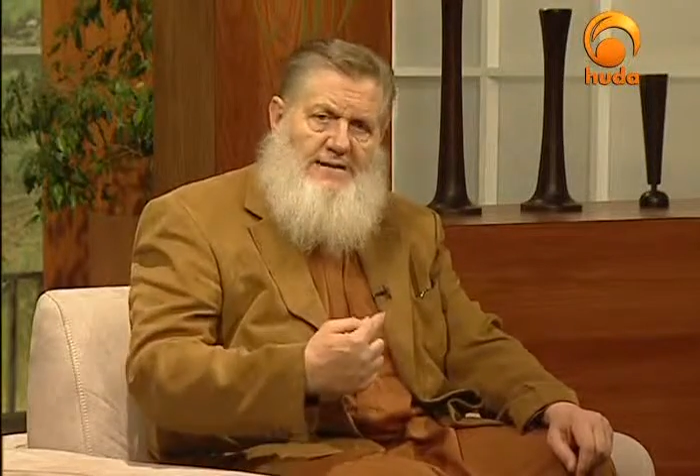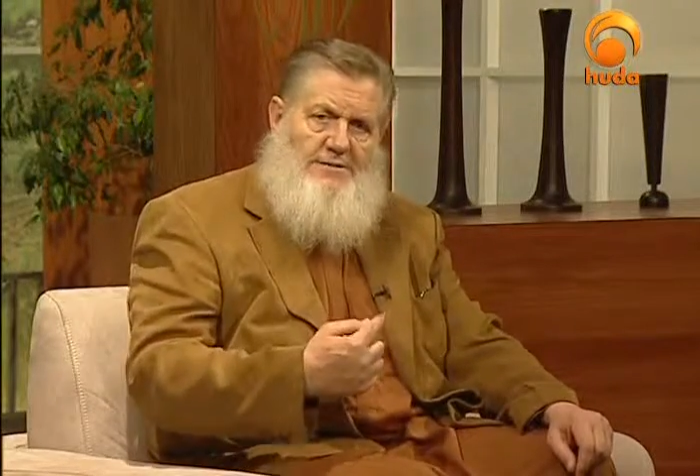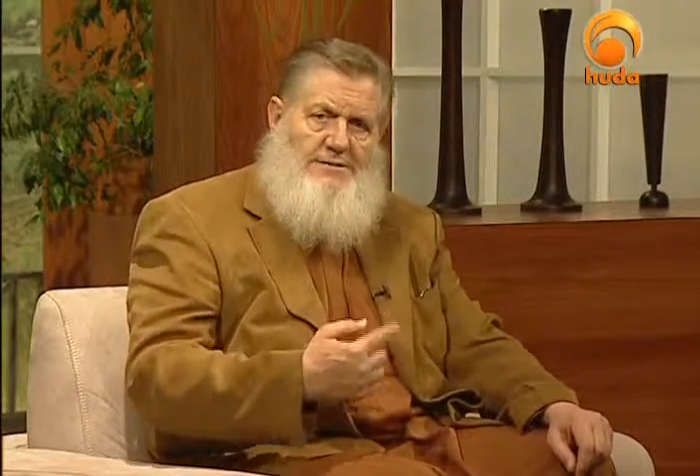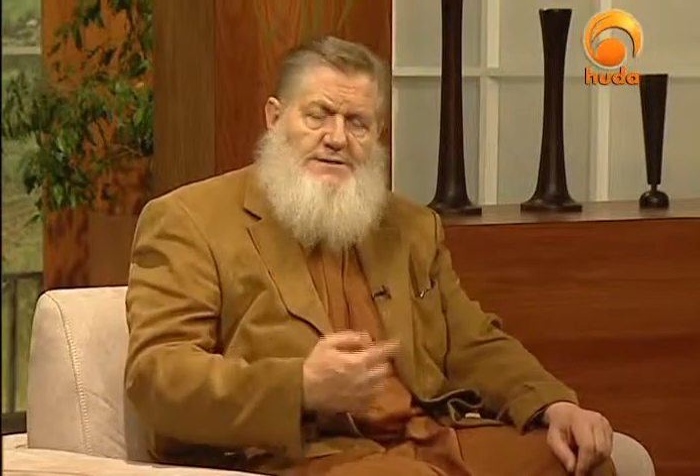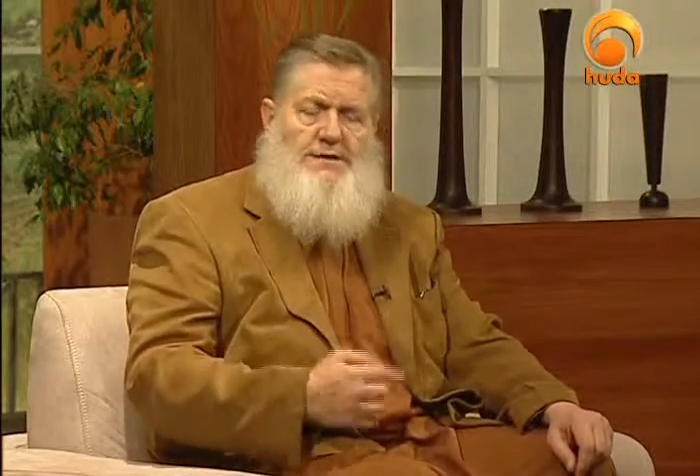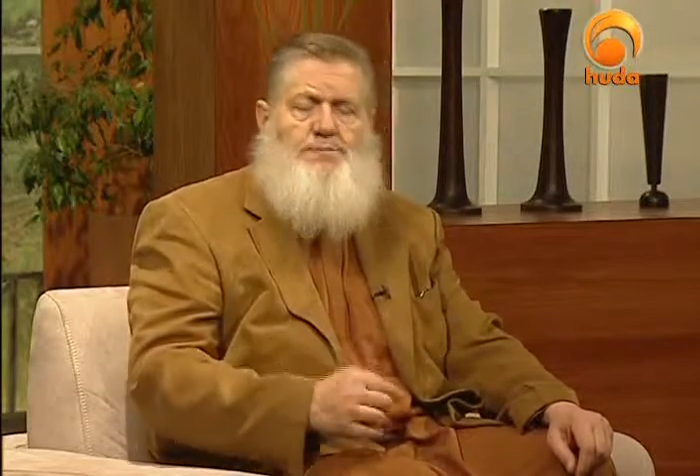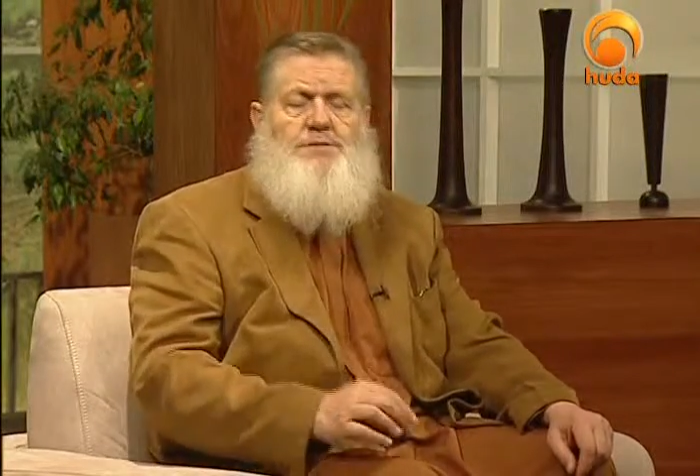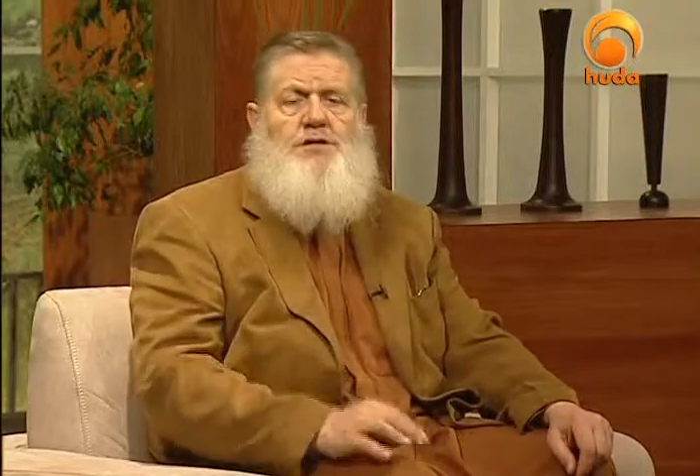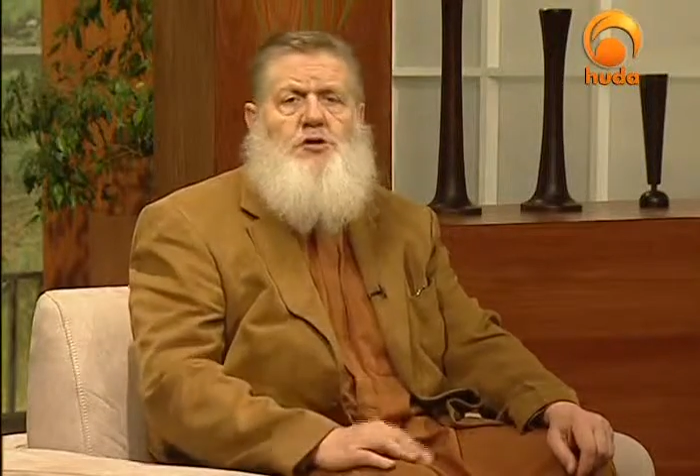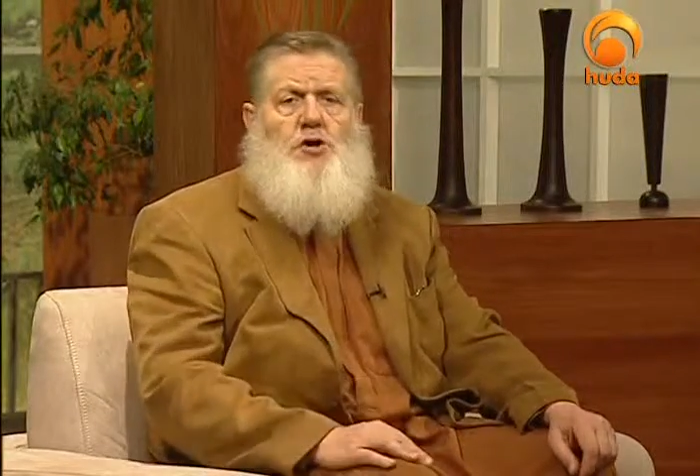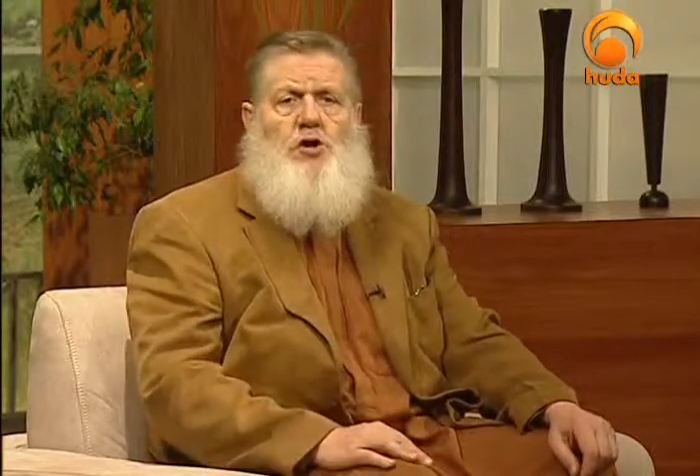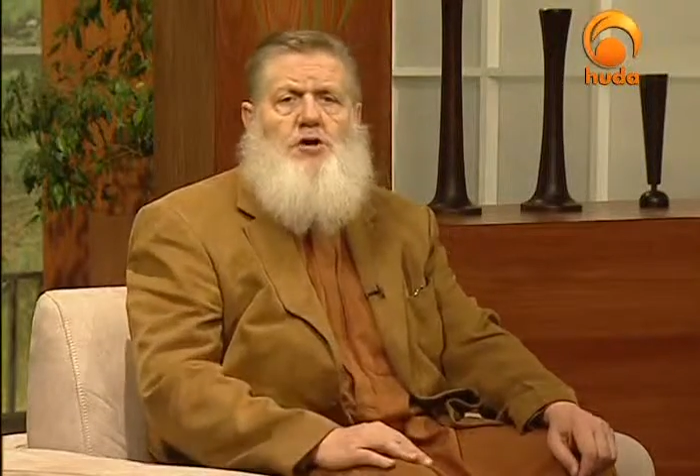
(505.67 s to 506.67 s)
there is something
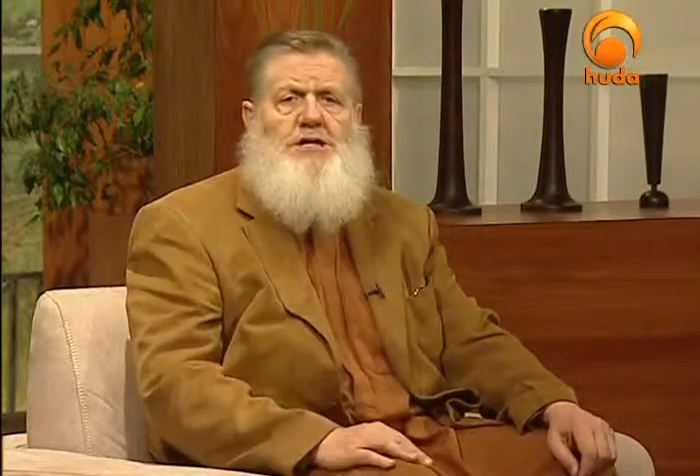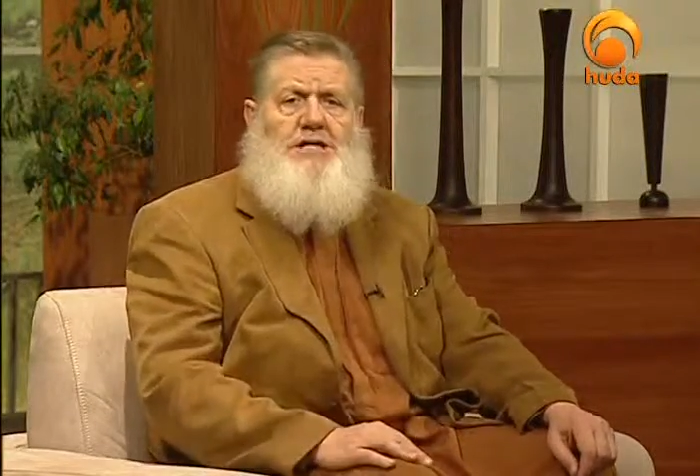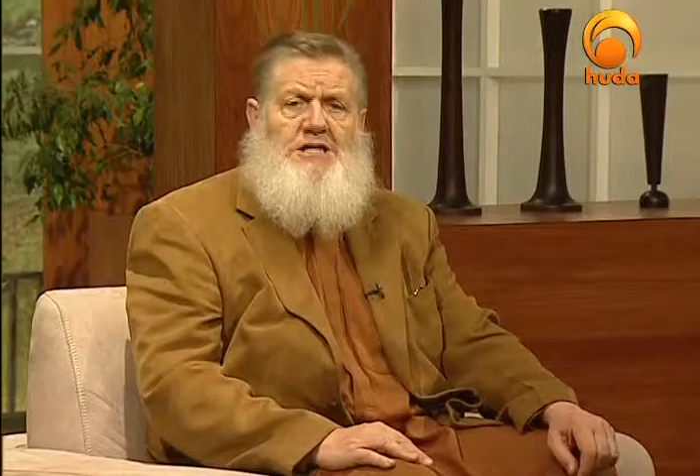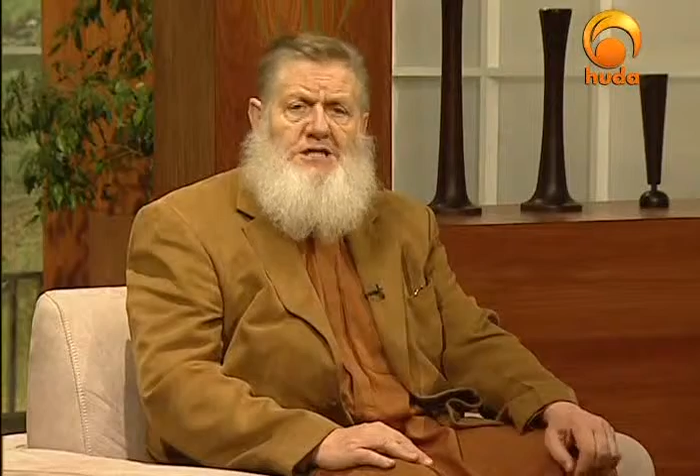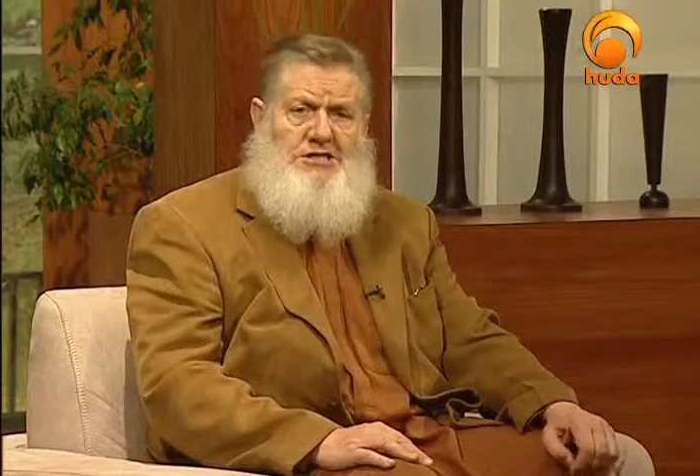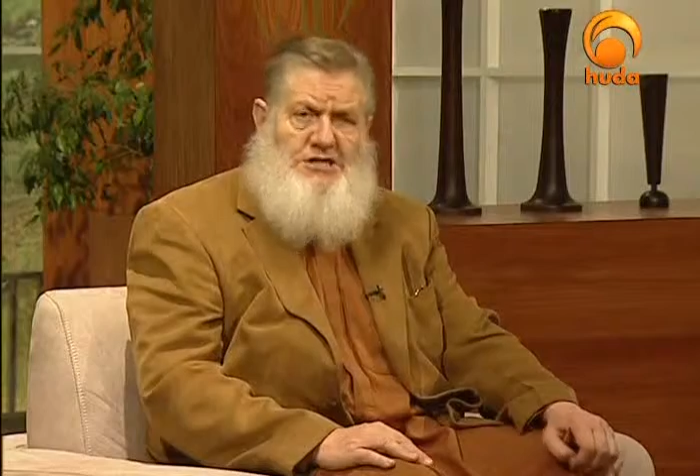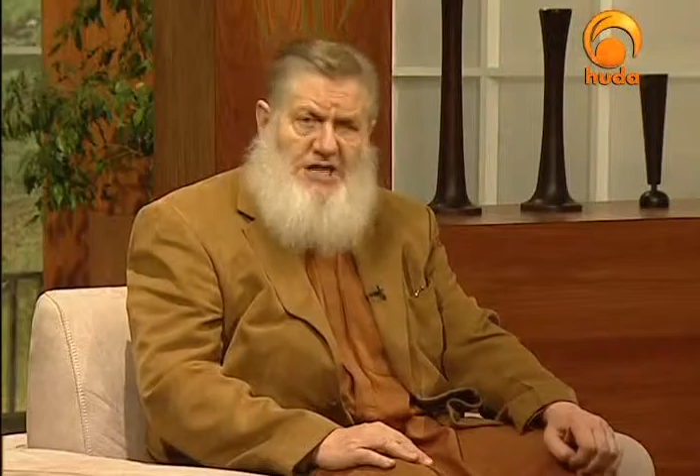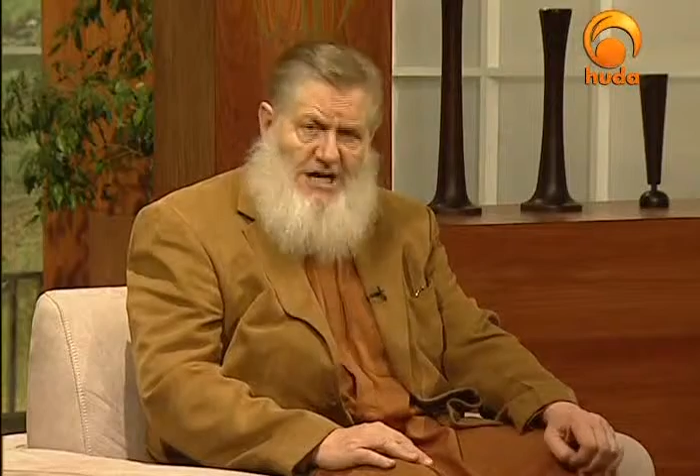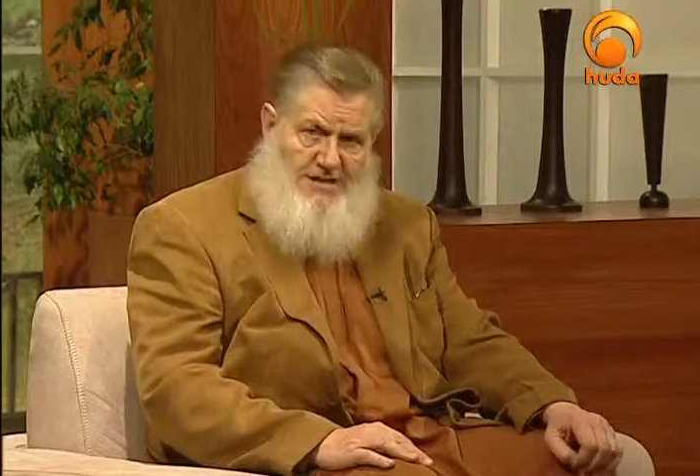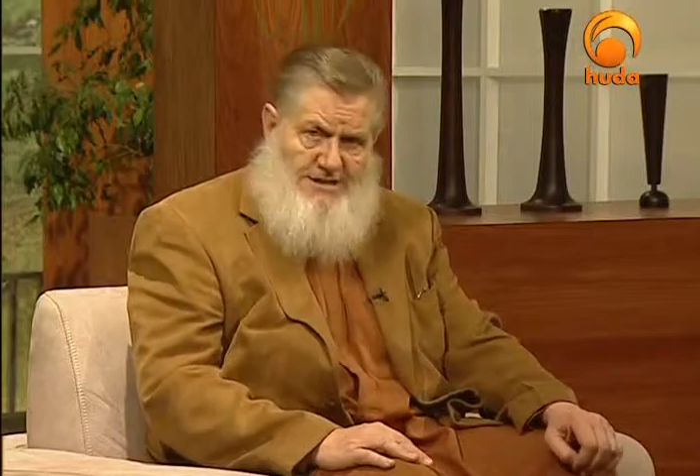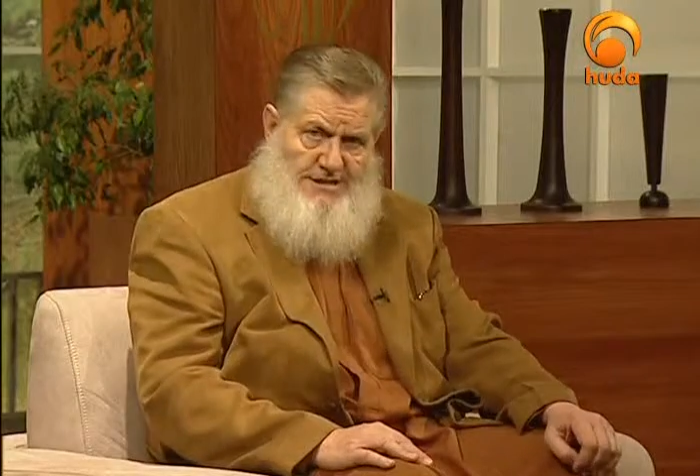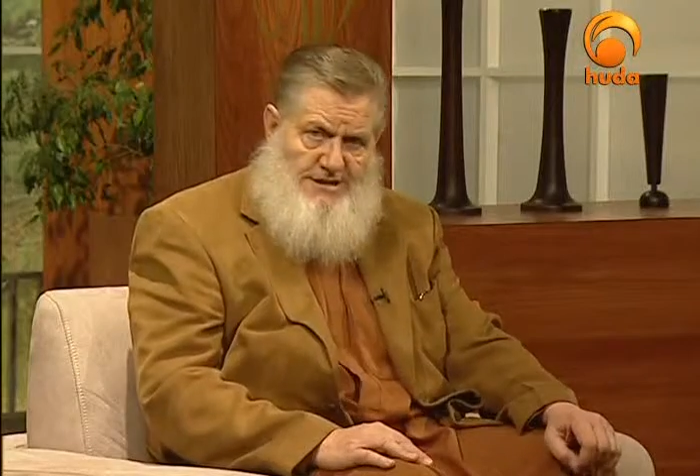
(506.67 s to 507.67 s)
called
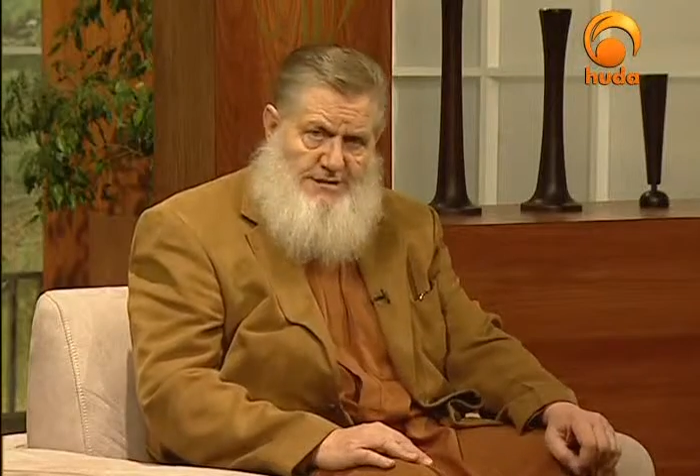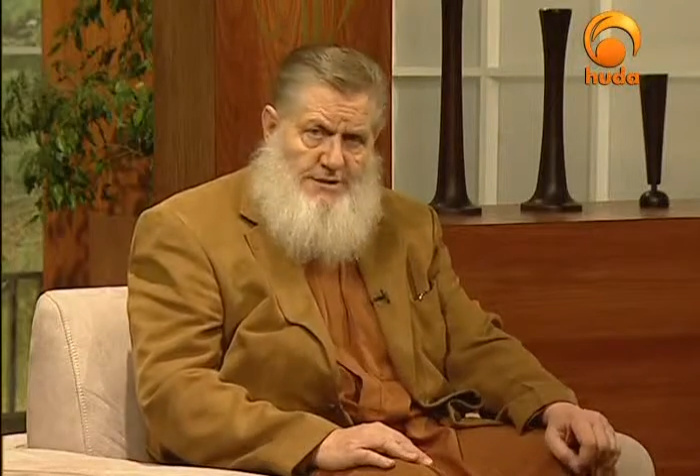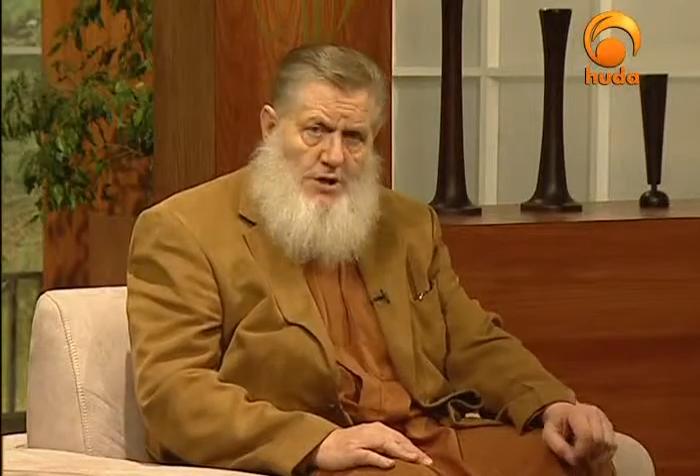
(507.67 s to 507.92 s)
ijazah,